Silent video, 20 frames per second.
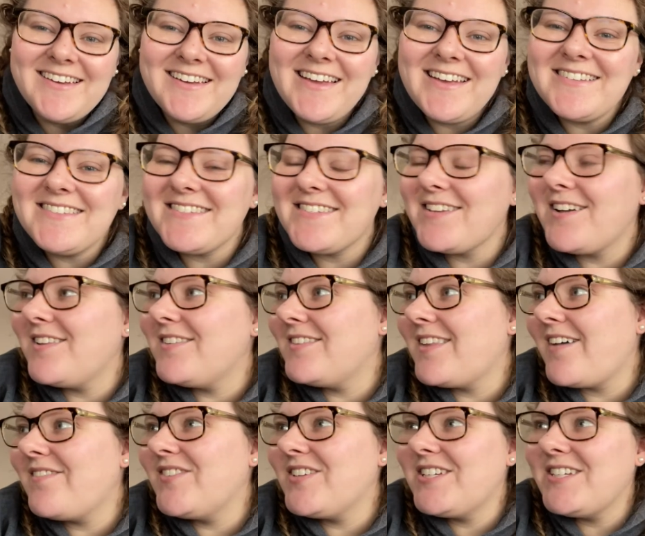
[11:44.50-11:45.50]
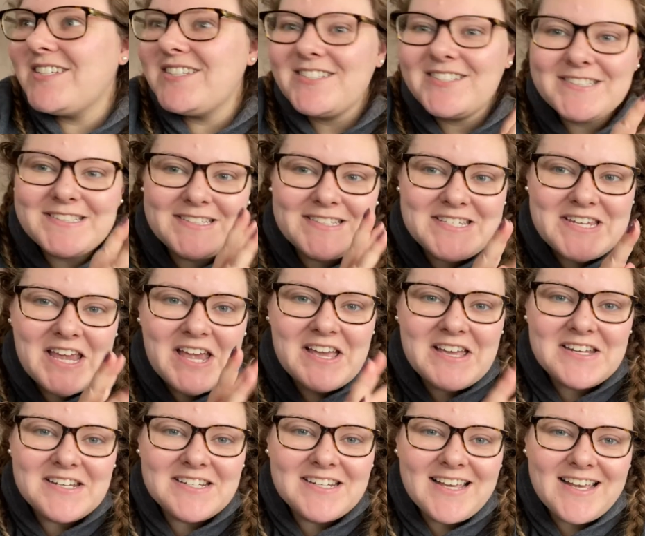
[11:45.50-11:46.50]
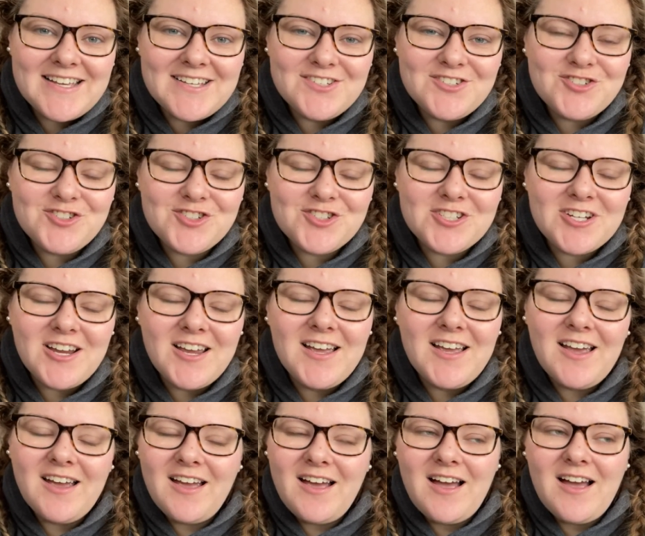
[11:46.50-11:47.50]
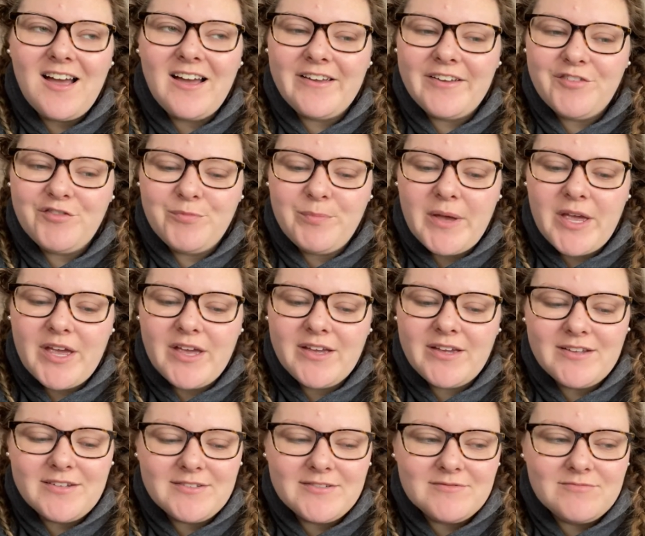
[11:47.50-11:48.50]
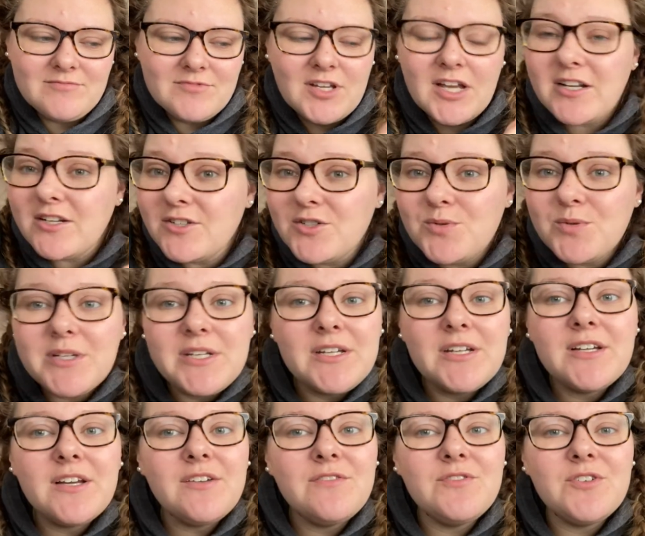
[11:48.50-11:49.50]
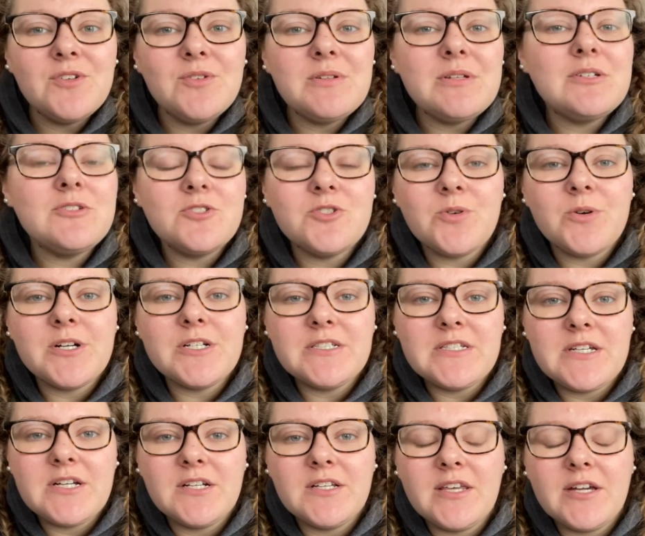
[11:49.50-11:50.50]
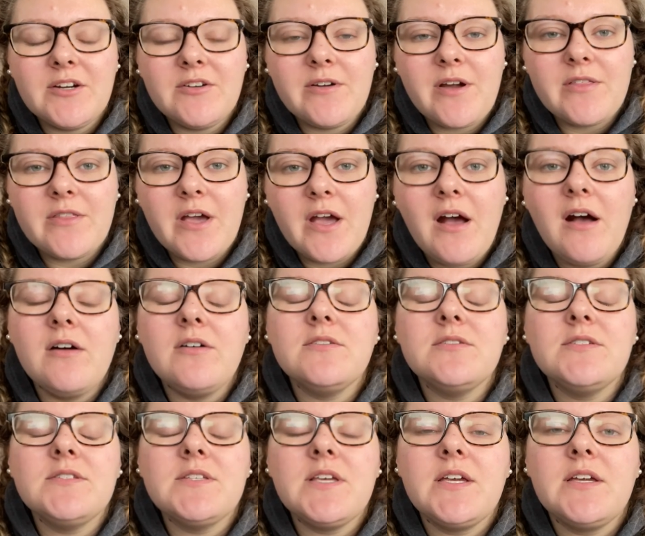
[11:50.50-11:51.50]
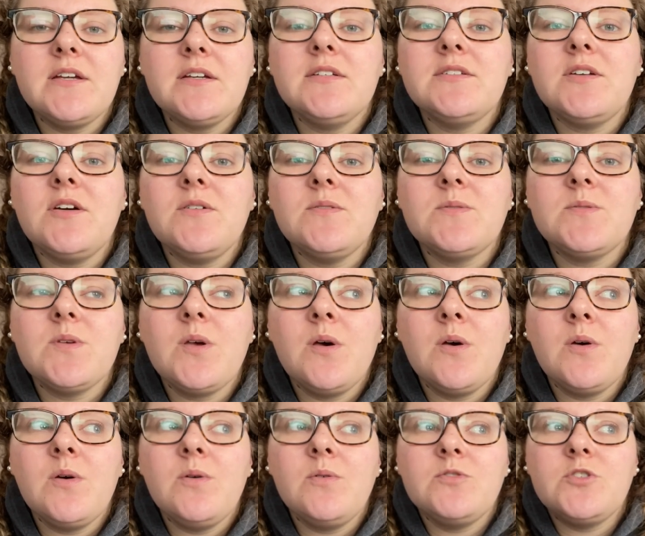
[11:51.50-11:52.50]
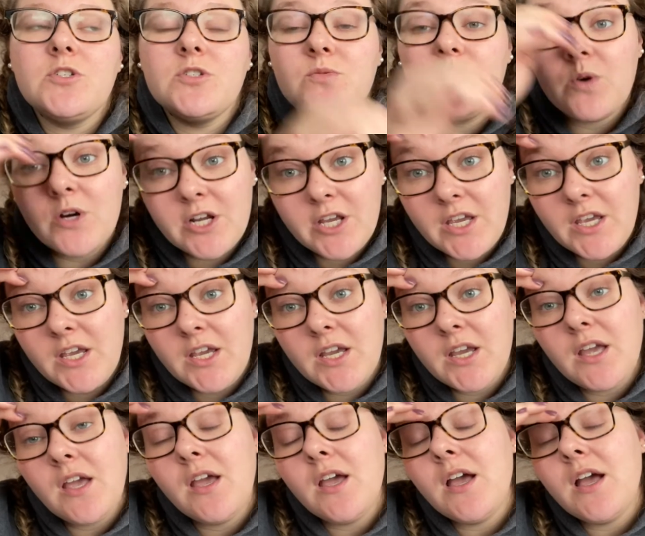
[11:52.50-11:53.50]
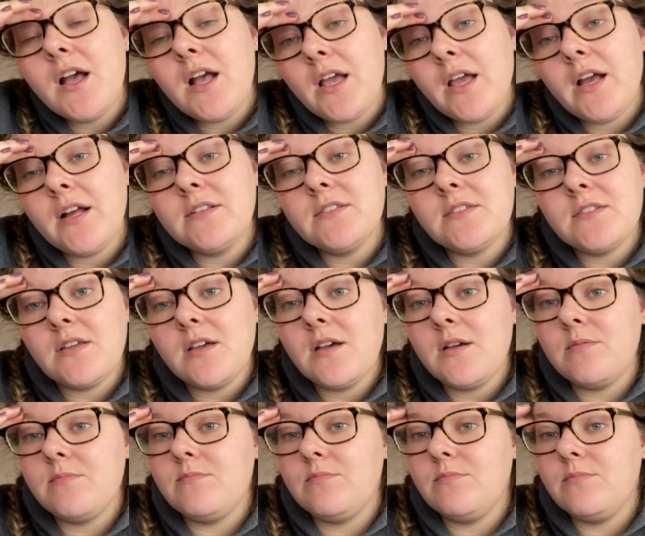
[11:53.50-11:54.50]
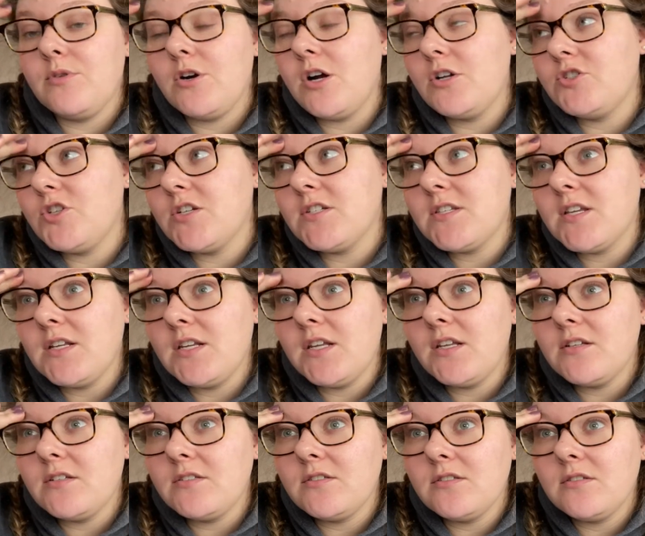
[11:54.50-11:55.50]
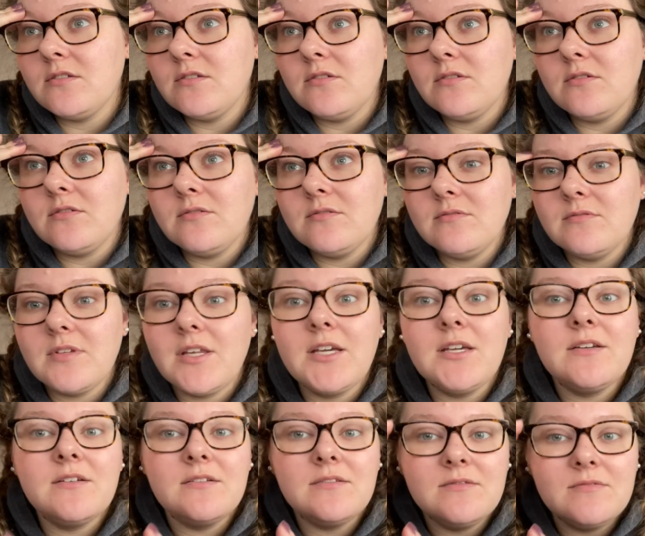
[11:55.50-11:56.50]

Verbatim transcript: it's 11 10 ish. I've been kind of doing a few little chores here and there around the house and also just working. I had some projects I needed to like